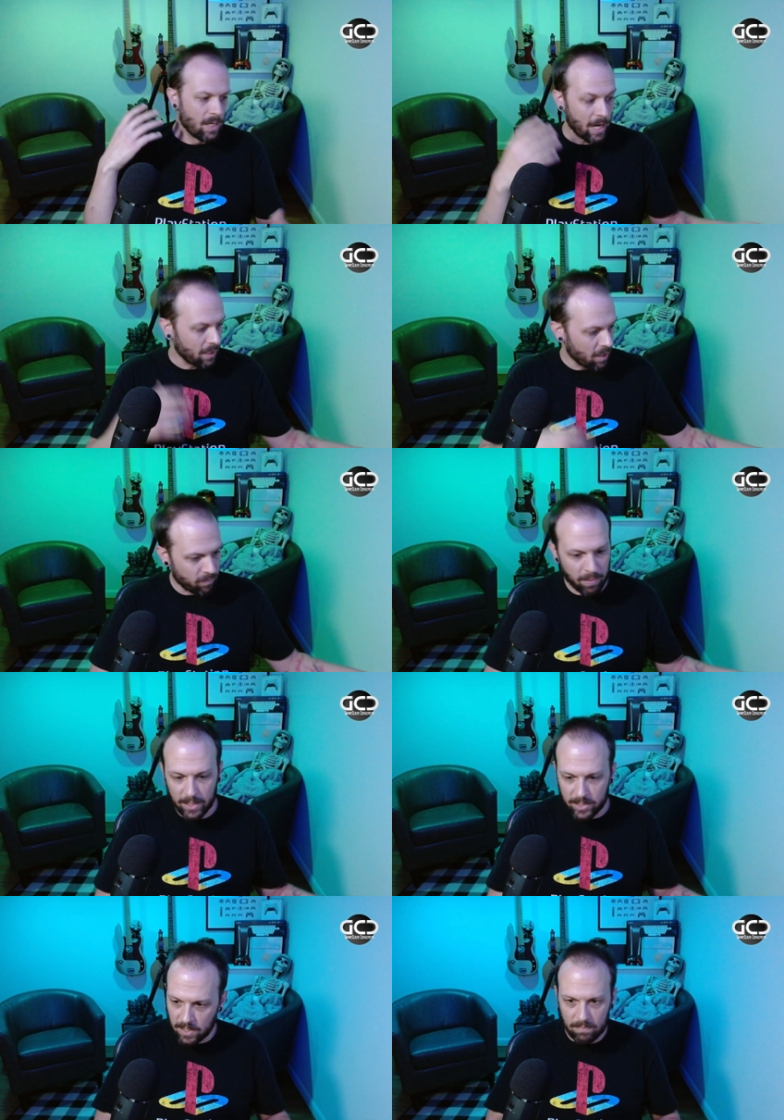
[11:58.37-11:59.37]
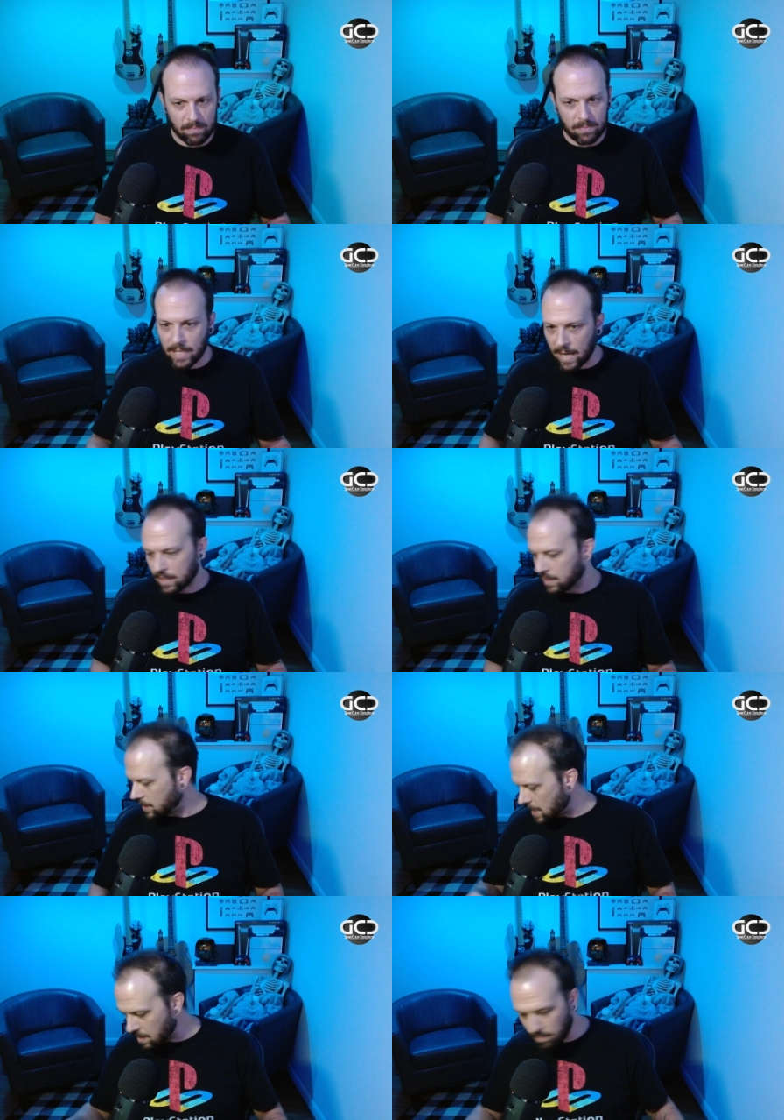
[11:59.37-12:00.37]
I love budget tech
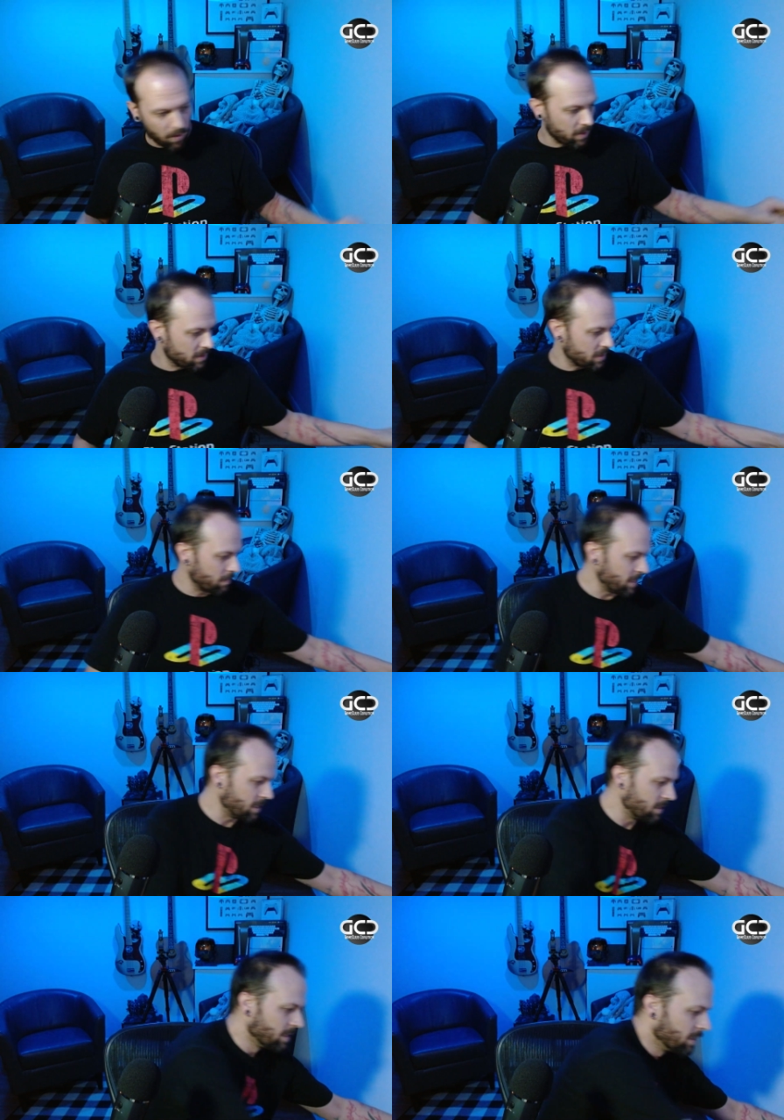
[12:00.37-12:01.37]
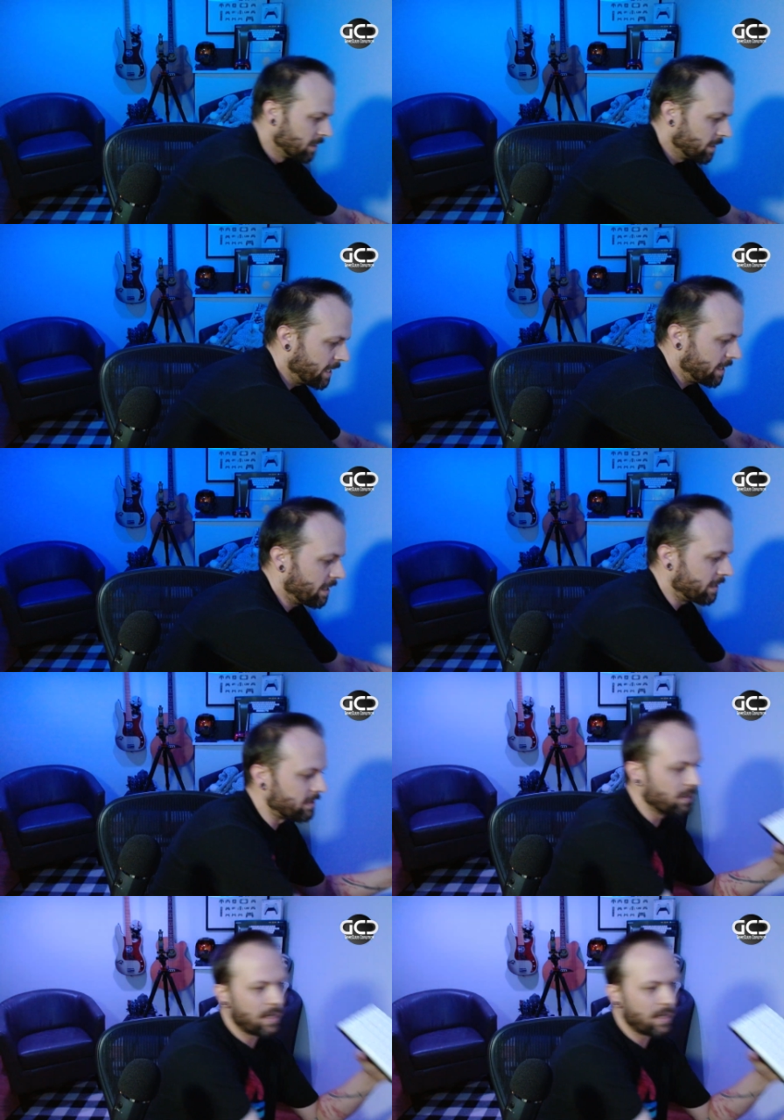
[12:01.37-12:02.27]
keyboards. I mean, I still